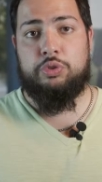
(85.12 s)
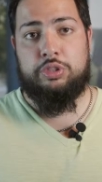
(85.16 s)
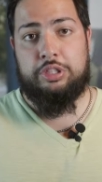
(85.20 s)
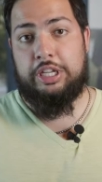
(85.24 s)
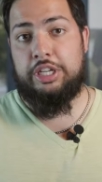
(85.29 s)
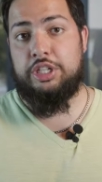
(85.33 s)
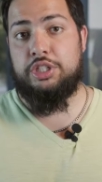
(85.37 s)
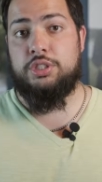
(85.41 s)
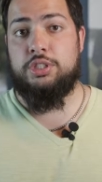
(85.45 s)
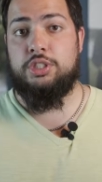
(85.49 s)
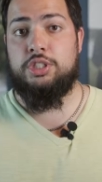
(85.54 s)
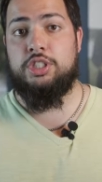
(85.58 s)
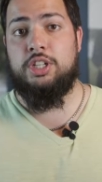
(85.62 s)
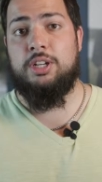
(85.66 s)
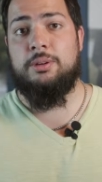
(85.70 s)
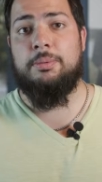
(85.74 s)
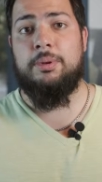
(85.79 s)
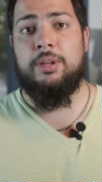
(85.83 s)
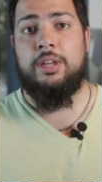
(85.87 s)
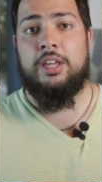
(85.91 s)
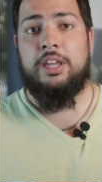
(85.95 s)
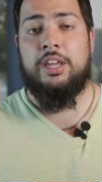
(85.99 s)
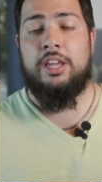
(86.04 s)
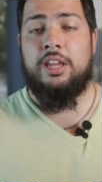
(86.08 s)
relationship.
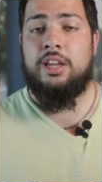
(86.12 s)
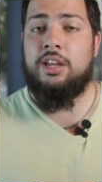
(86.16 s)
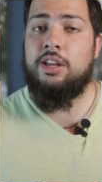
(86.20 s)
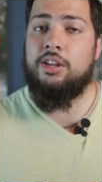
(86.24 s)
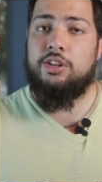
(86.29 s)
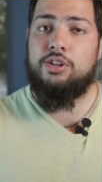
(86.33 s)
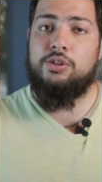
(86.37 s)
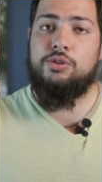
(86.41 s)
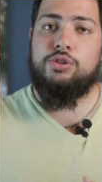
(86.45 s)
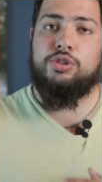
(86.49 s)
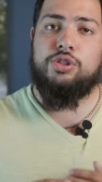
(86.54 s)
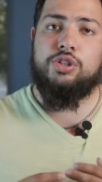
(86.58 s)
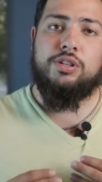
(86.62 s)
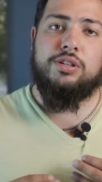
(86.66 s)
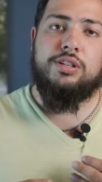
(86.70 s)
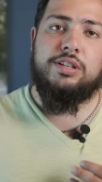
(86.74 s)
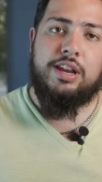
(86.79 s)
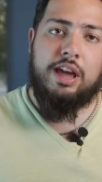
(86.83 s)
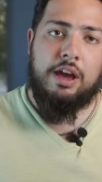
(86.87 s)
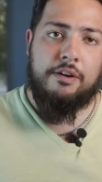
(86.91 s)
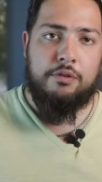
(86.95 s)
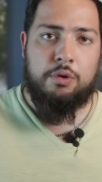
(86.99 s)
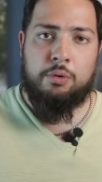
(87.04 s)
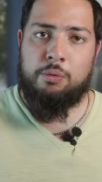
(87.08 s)
You should
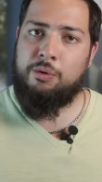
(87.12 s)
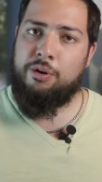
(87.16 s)
never